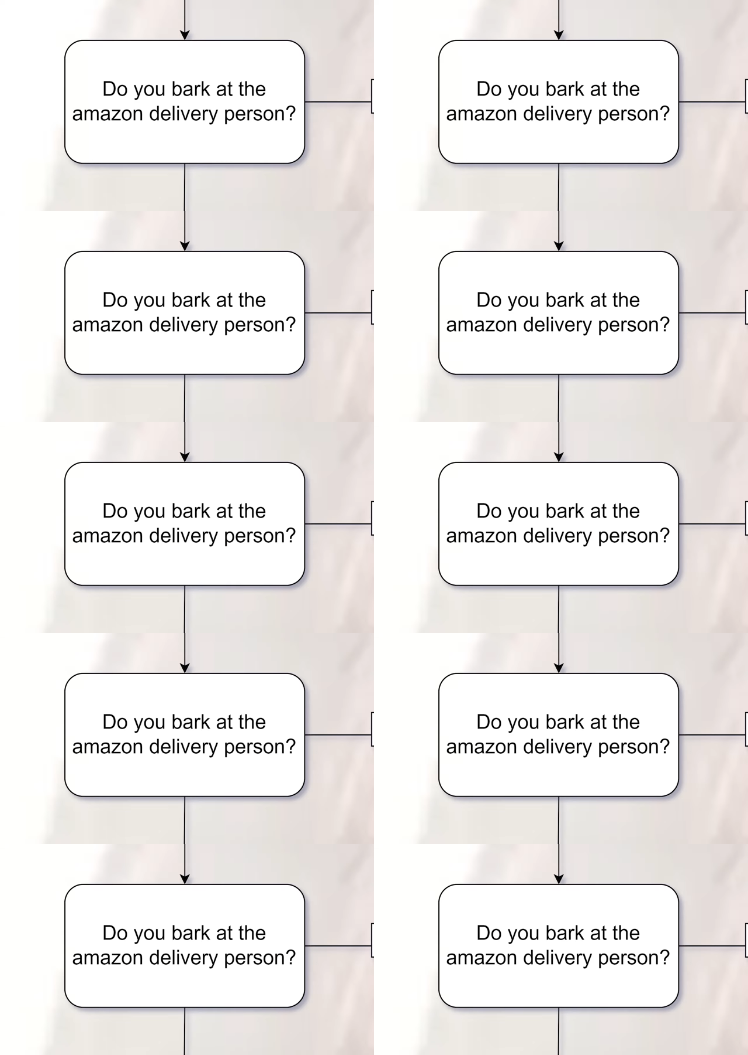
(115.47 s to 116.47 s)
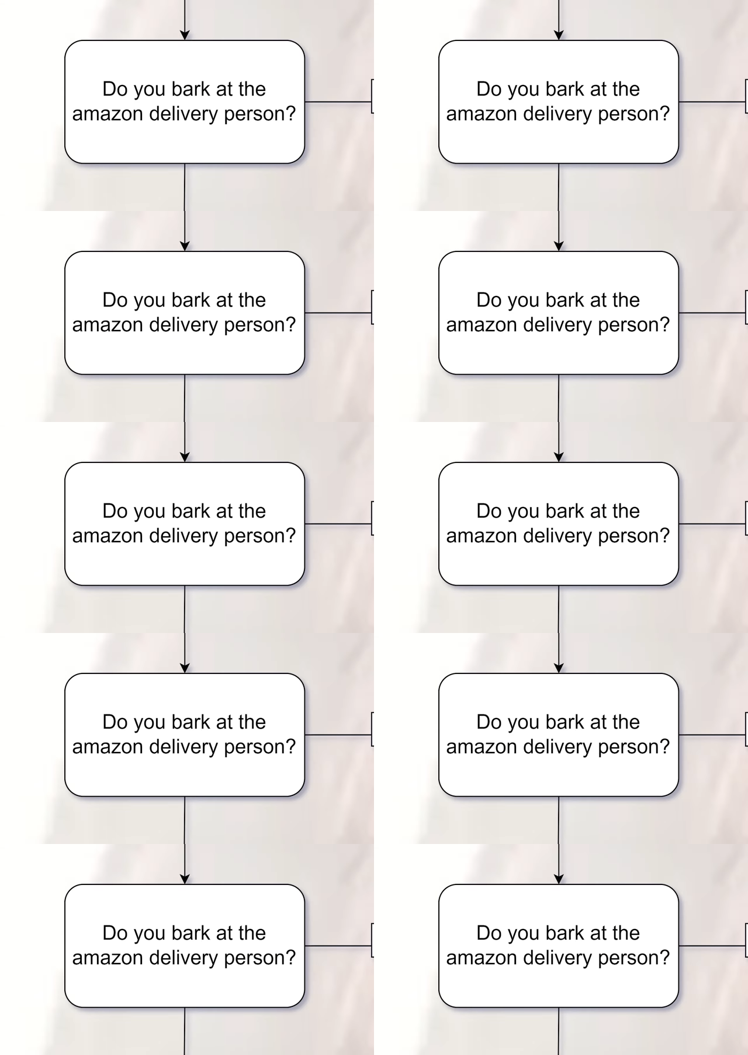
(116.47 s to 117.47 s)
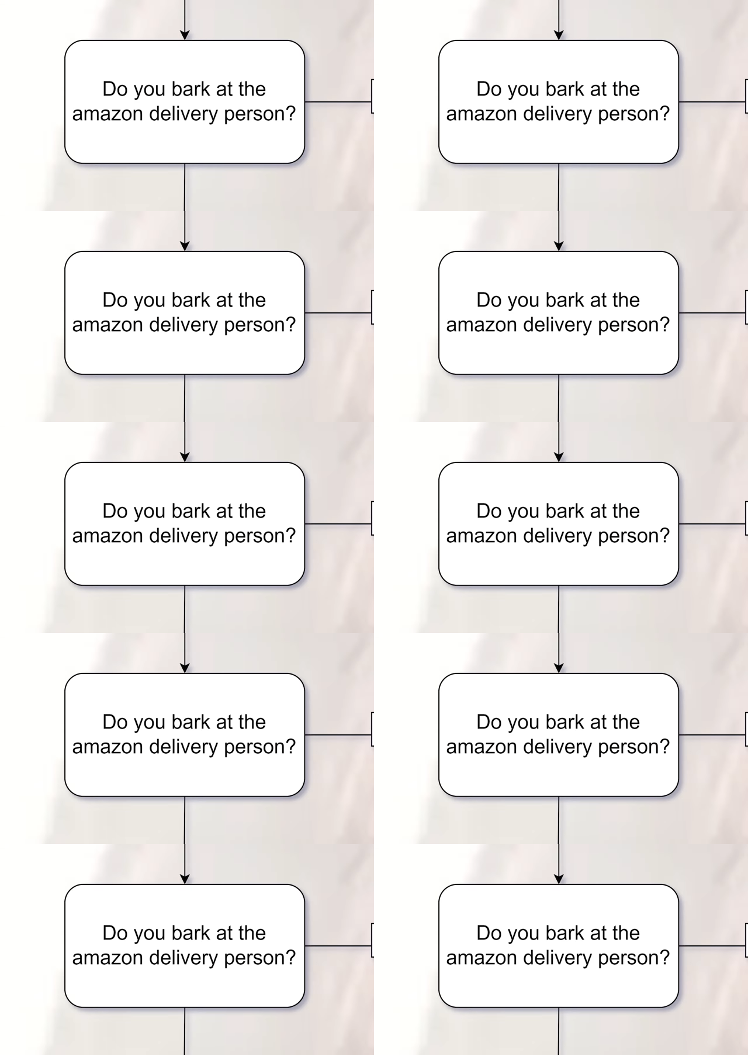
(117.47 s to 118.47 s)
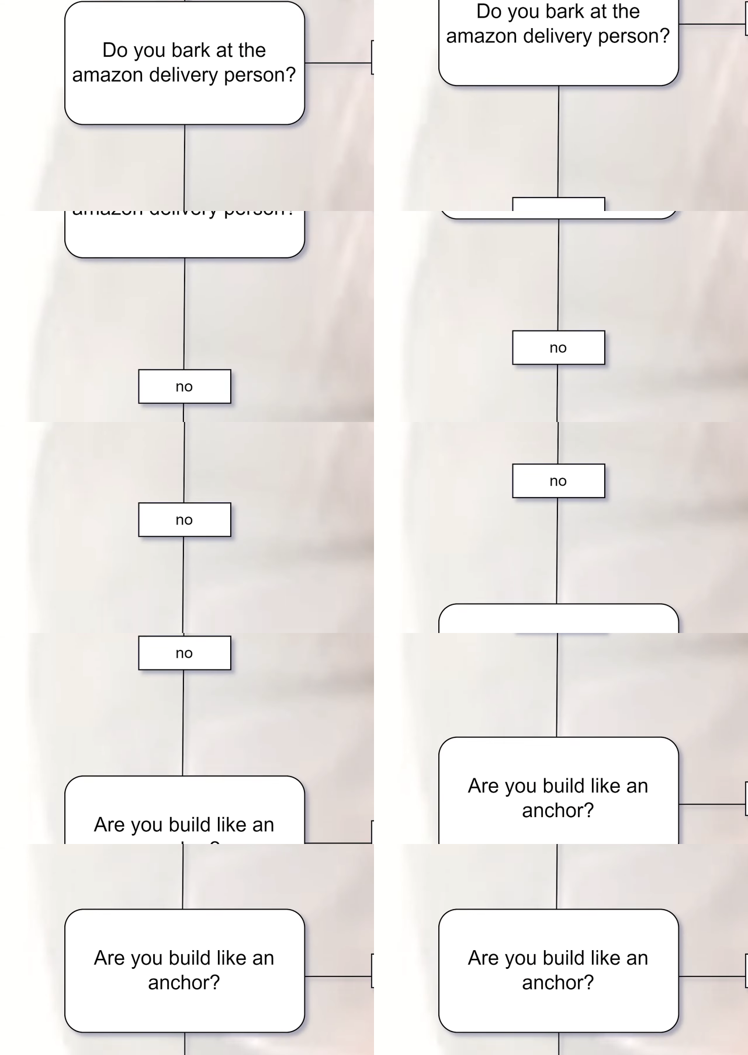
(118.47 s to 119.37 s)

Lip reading: No face is visible, so there are no lips to read.